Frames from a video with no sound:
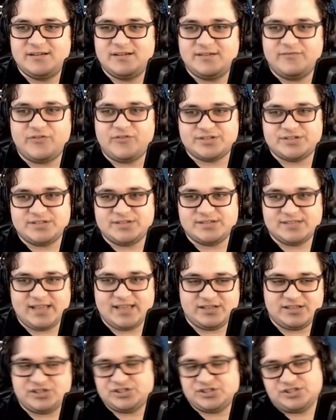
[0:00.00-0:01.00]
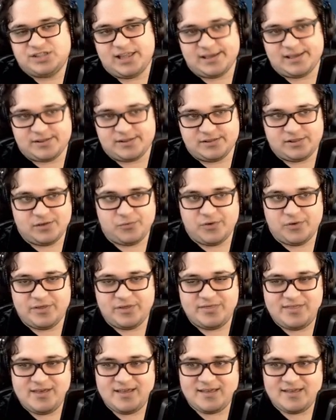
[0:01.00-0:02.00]
versus like just like the one
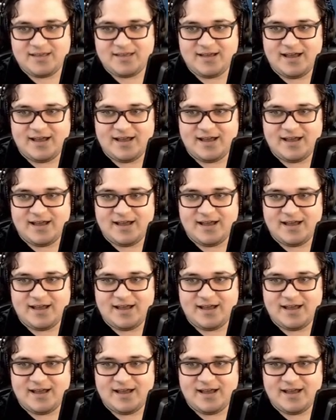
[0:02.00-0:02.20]
thing.